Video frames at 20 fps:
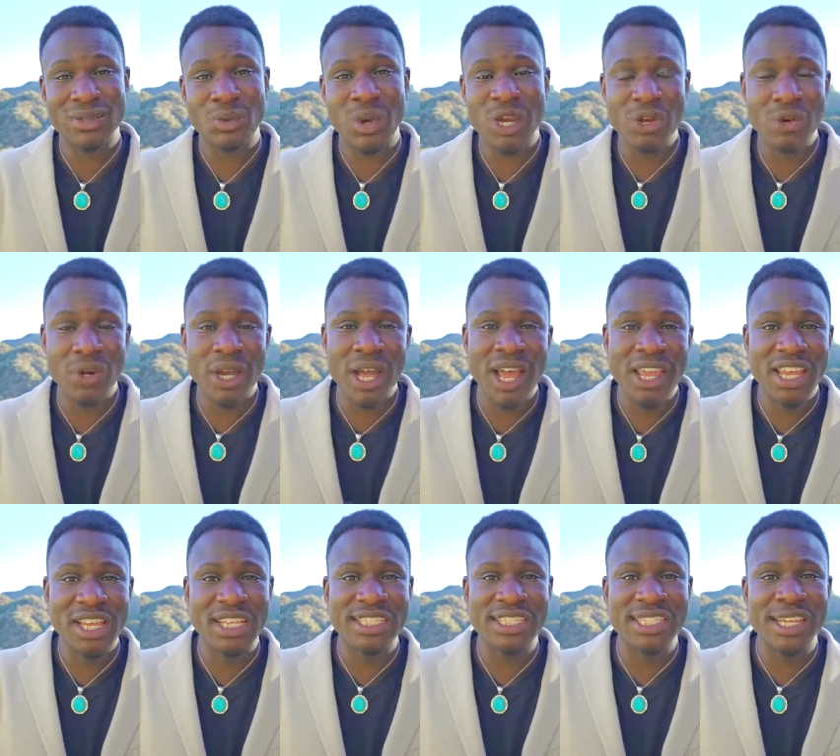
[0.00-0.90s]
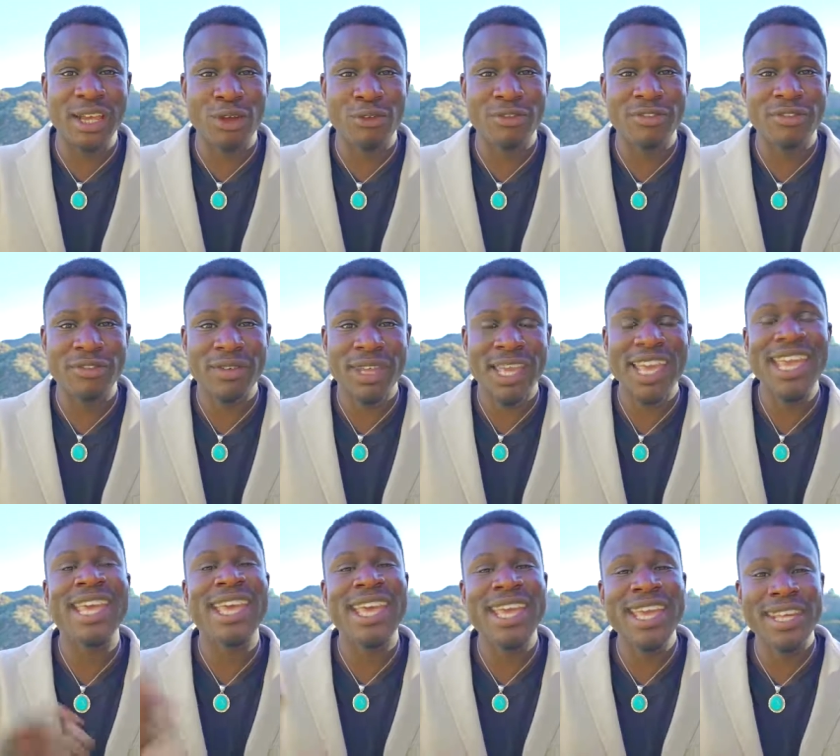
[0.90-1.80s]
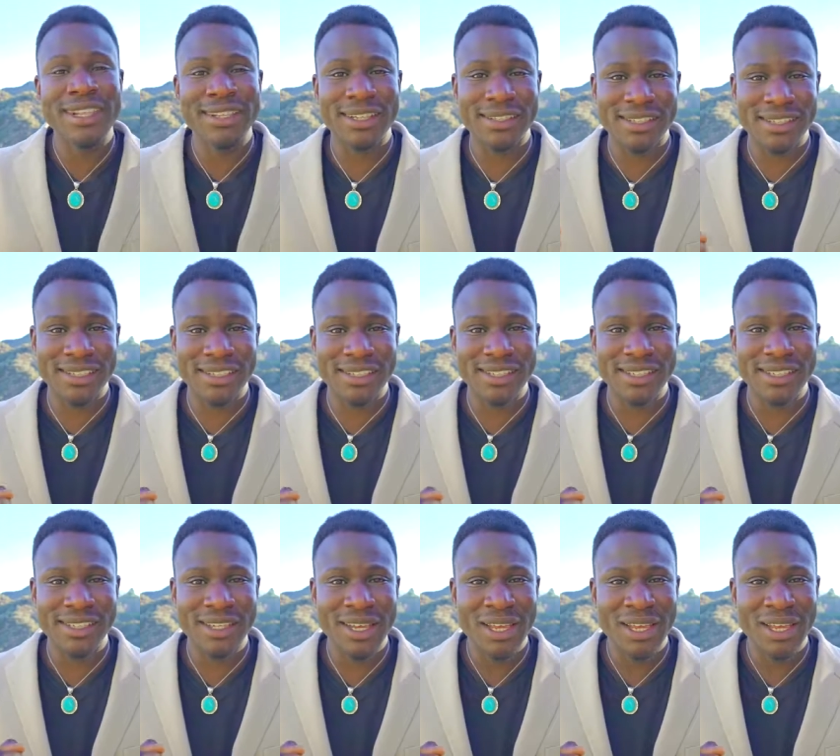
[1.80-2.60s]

When you cut yourself, it heals.